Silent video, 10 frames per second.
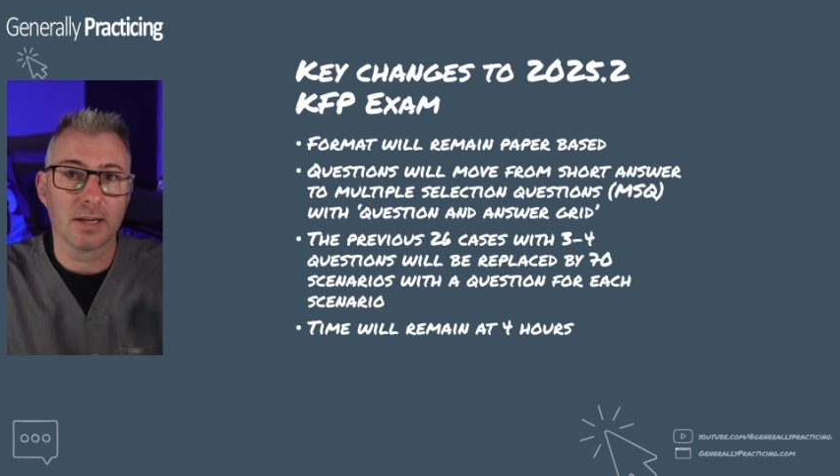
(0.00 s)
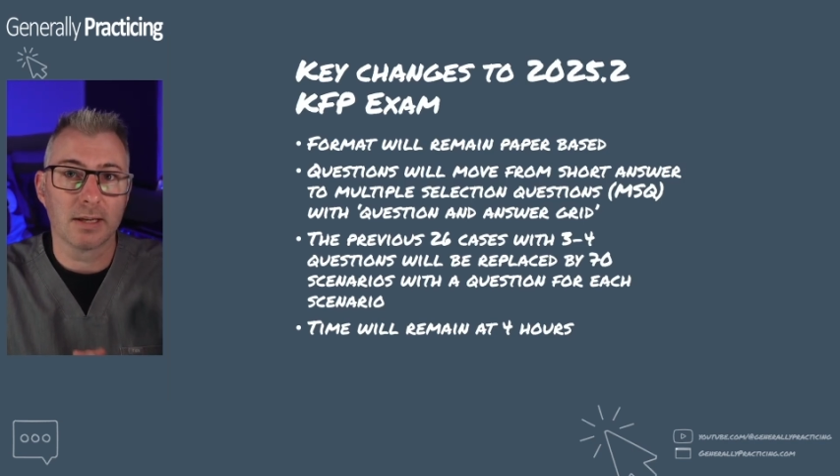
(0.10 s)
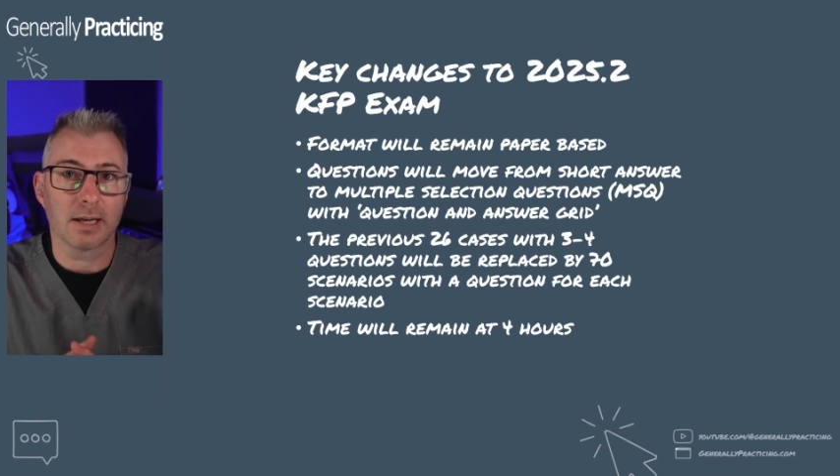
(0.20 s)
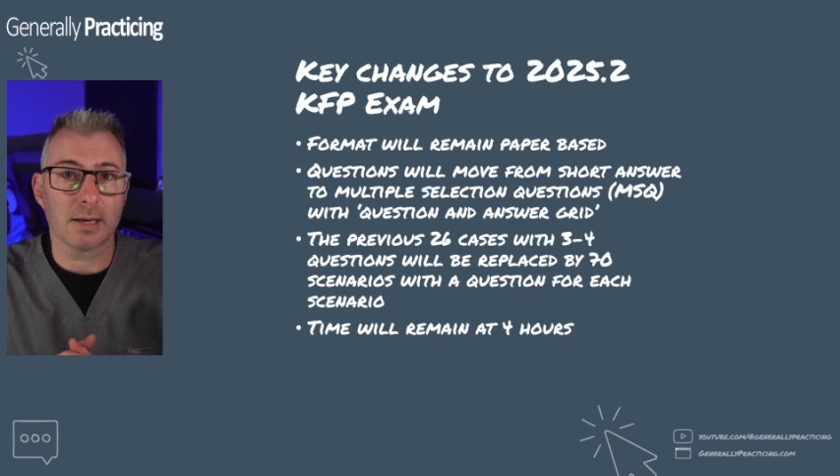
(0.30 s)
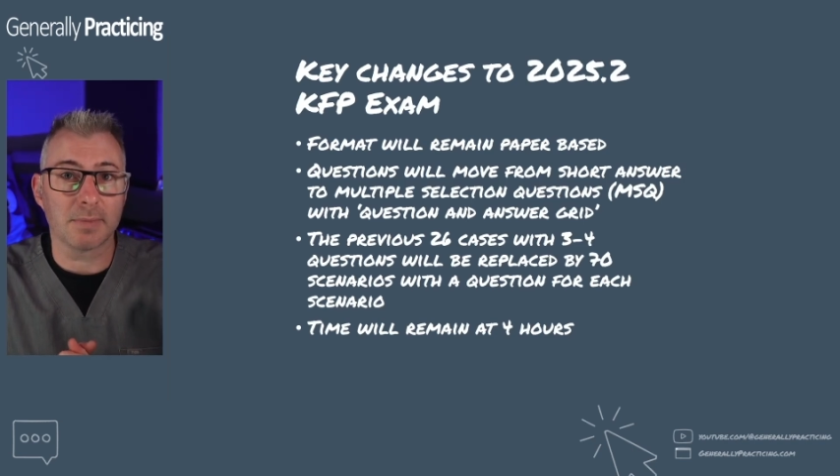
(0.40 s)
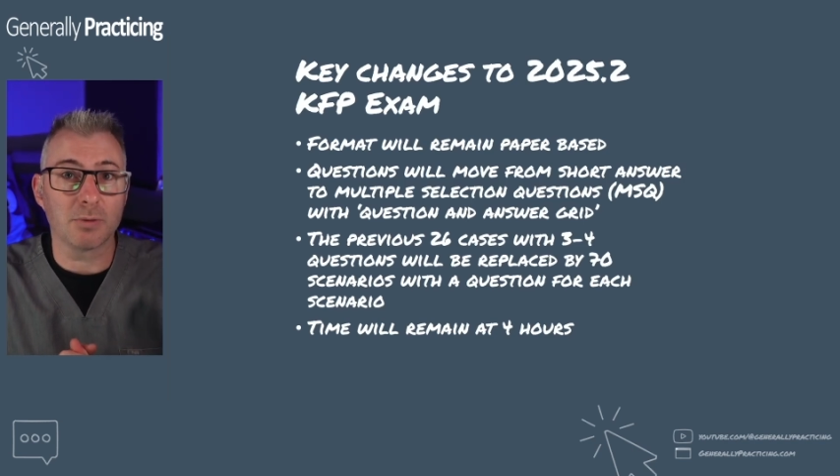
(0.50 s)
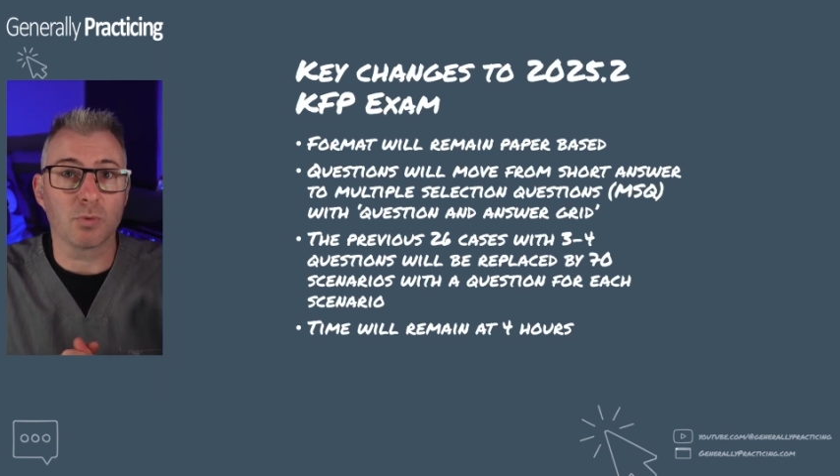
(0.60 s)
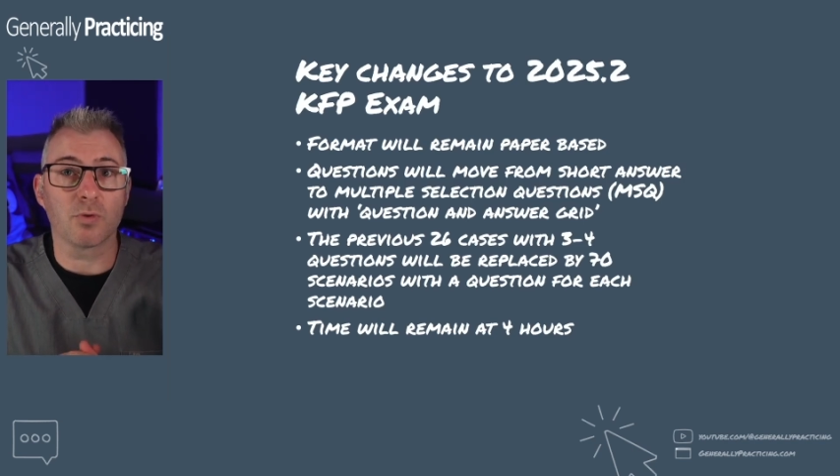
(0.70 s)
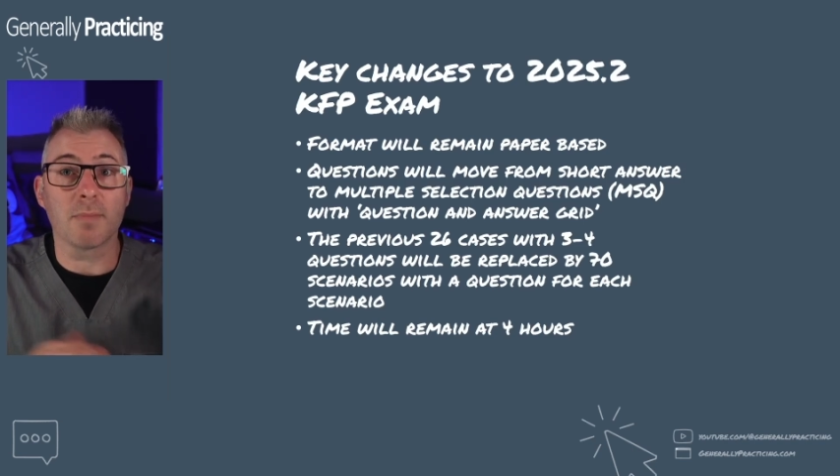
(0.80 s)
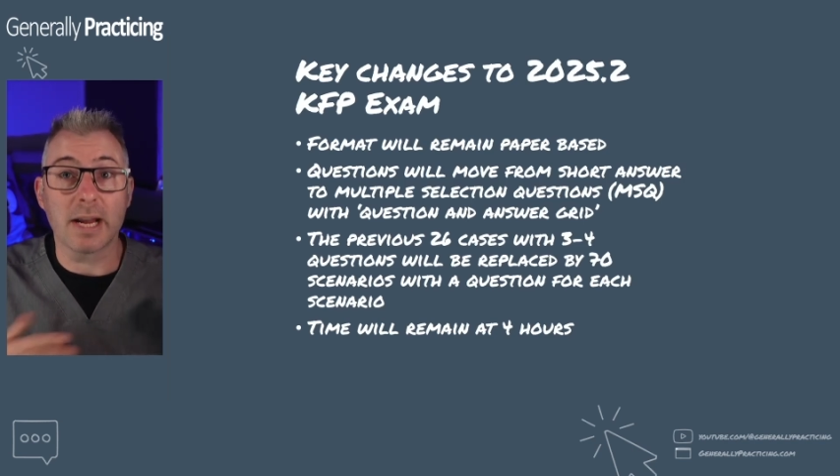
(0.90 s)
It will
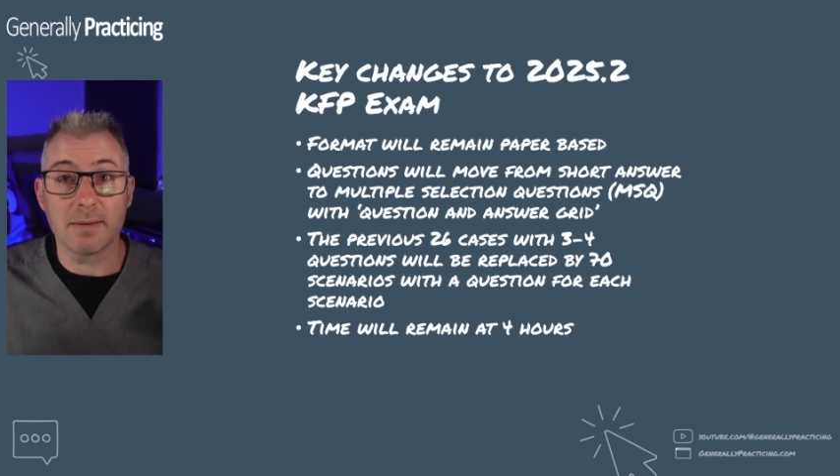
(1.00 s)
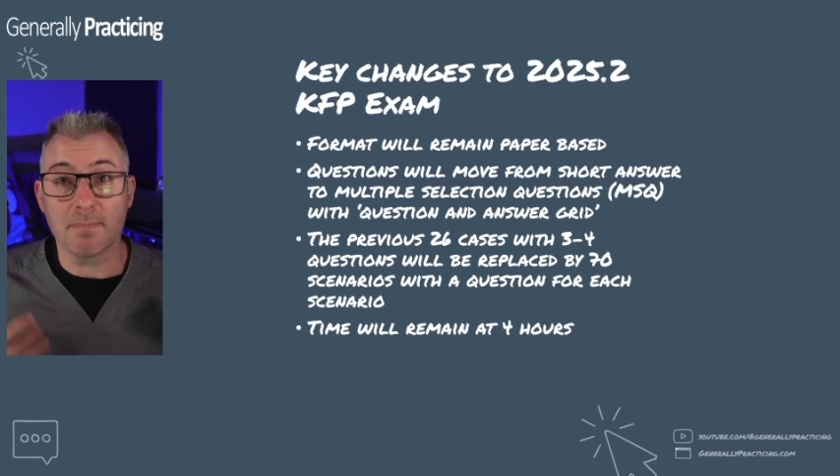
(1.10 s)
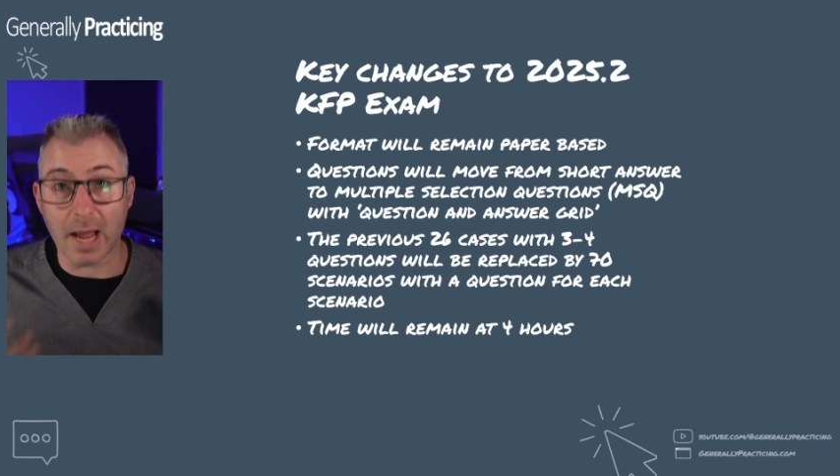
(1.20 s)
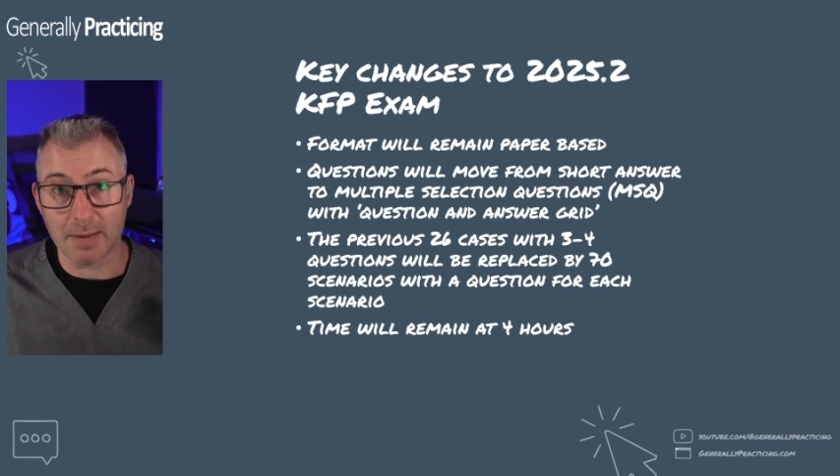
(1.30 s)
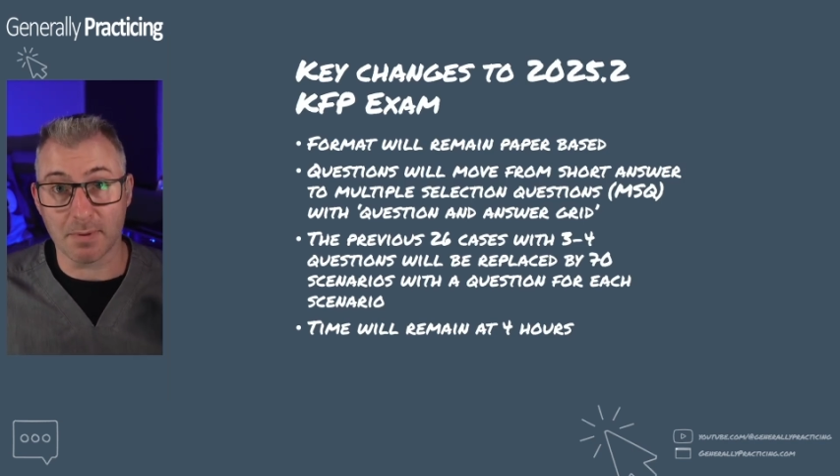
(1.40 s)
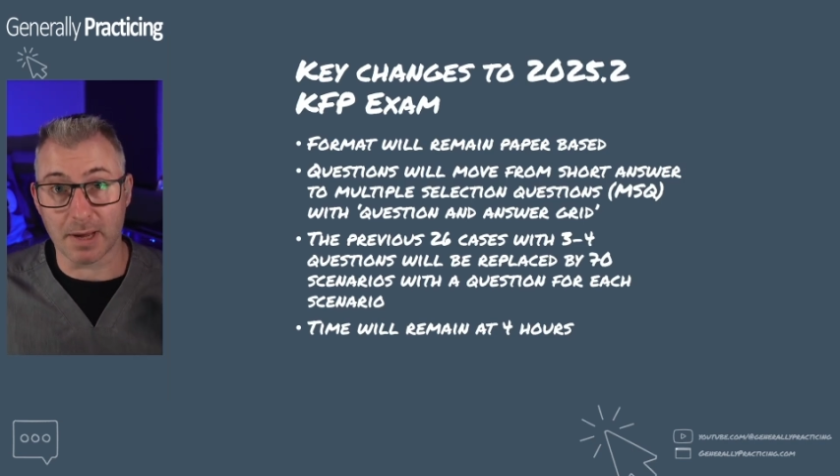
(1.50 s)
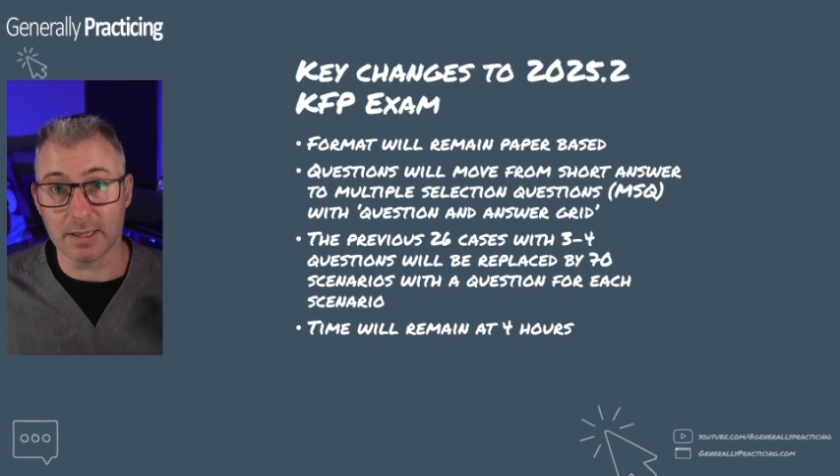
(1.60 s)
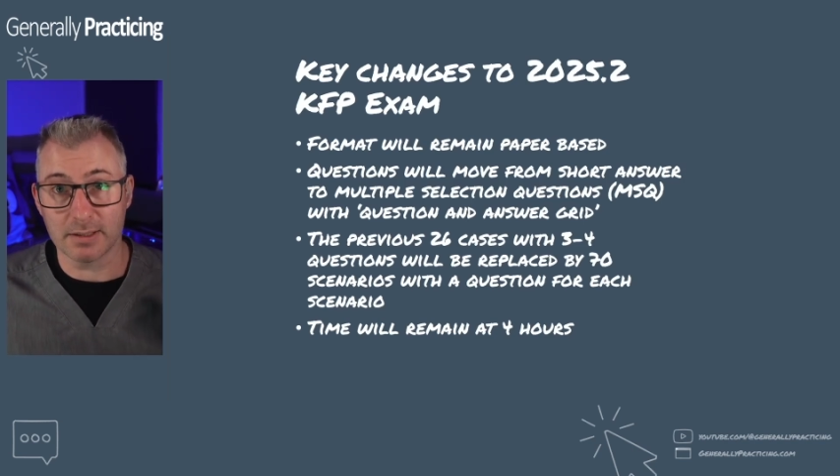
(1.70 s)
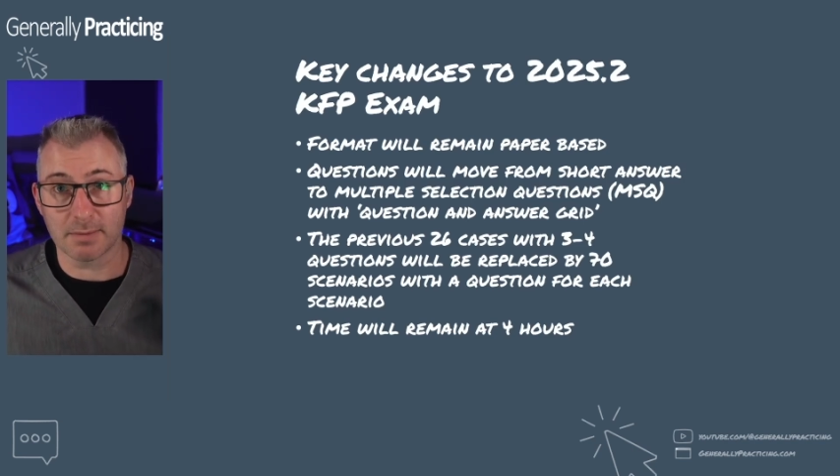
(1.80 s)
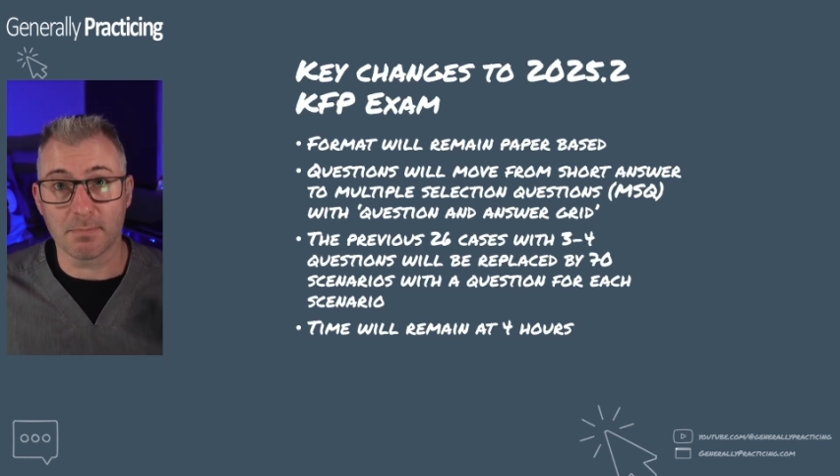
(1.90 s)
remain
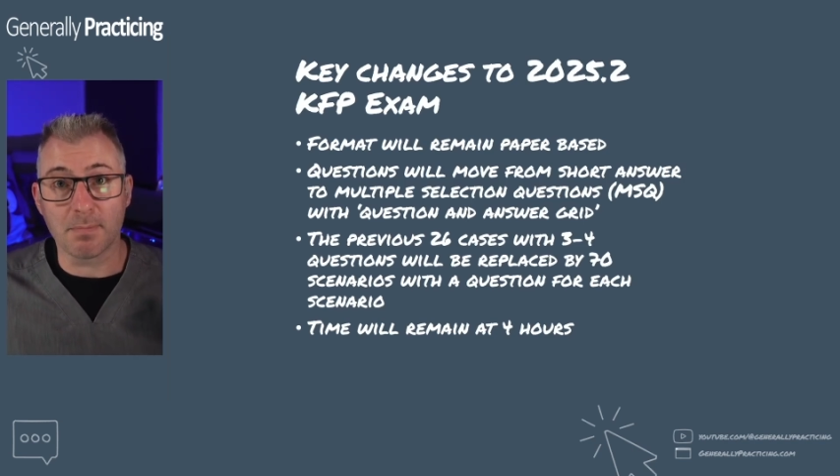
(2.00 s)
paper-based,